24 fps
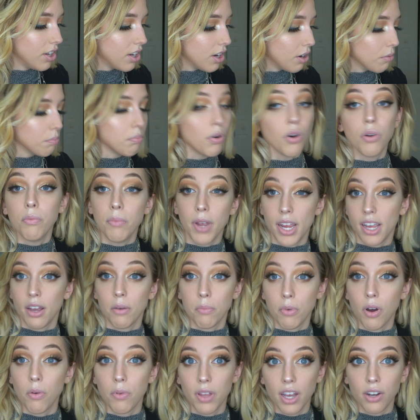know, put makeup
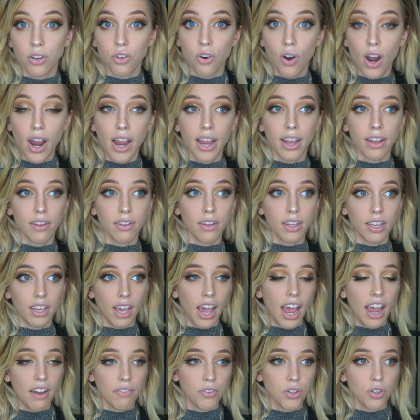on without crying. Like,
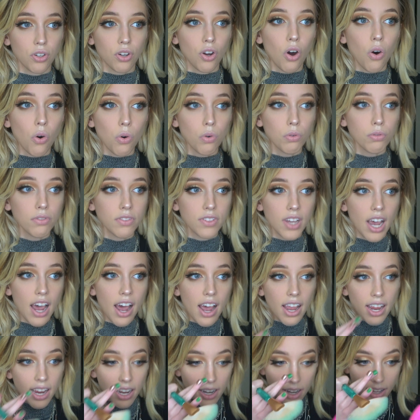after Colt
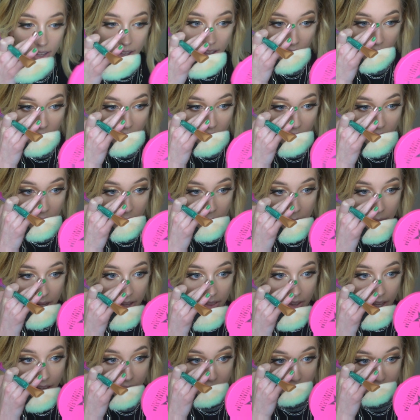died,
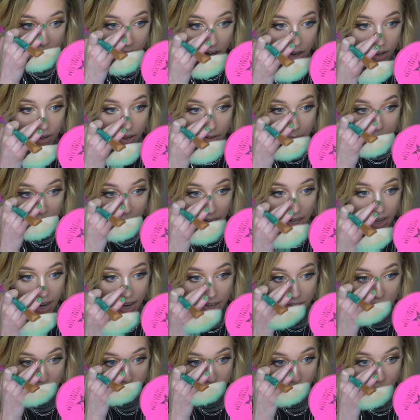and then my
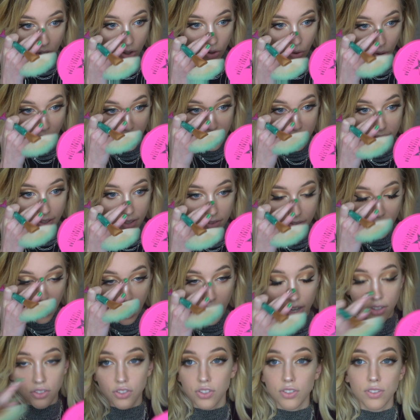Nana's dog Gracie
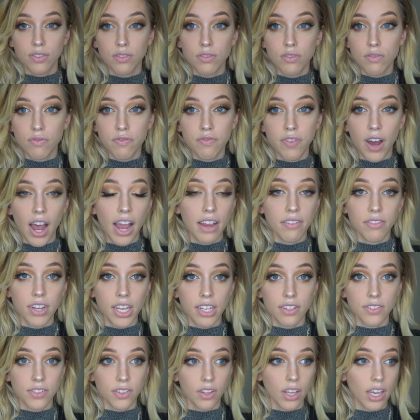died just 5
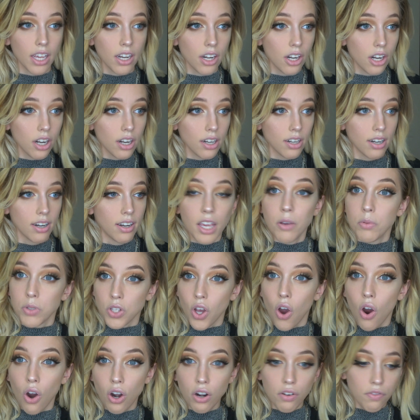days later, it was
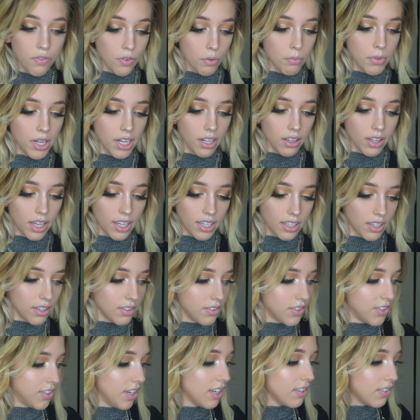hard for me to like
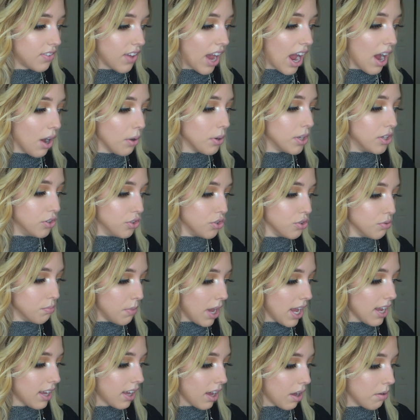sit down and do
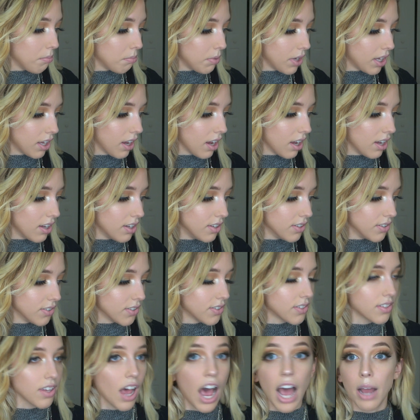makeup,
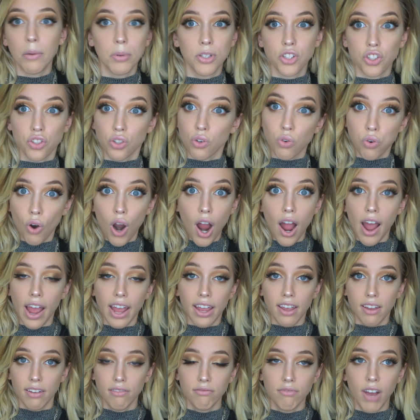because I would just
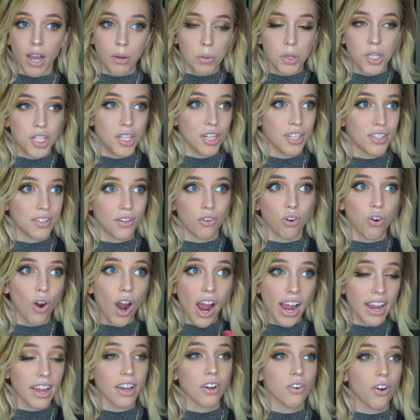cry. I would just
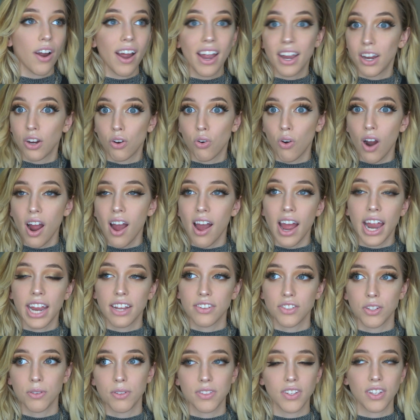cry and cry and cry.
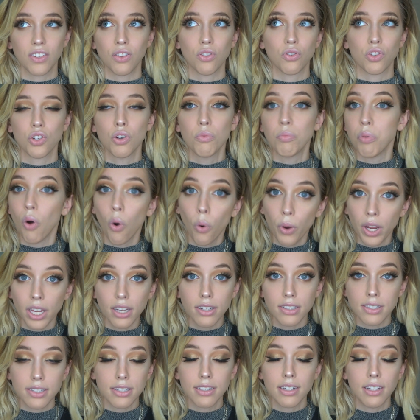So it's like, there's no
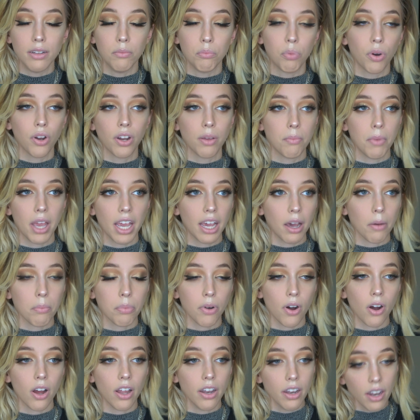point in putting makeup
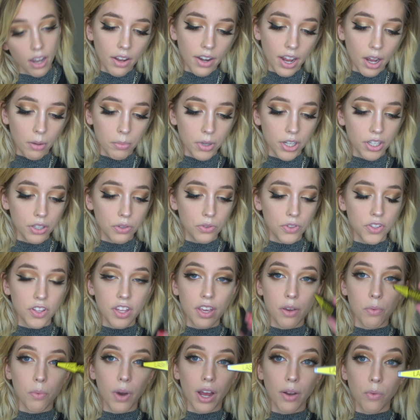on. Now I'm gonna use
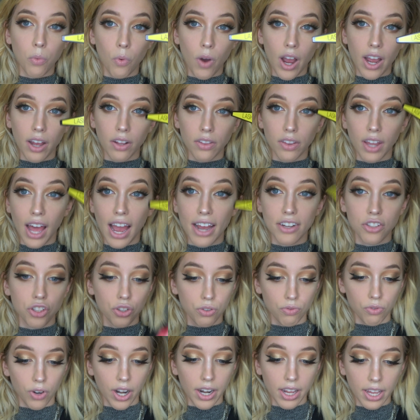the Wet n Wild
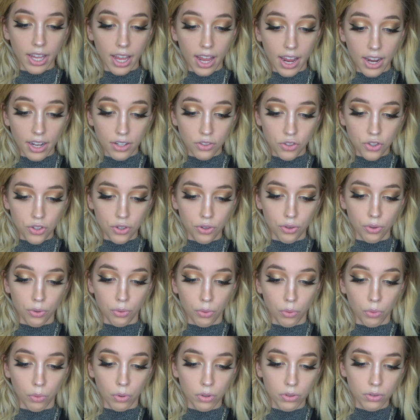Lash Renegade
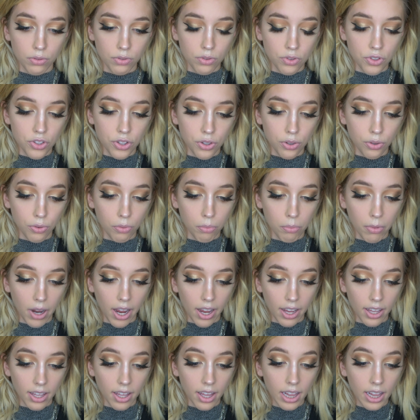to do my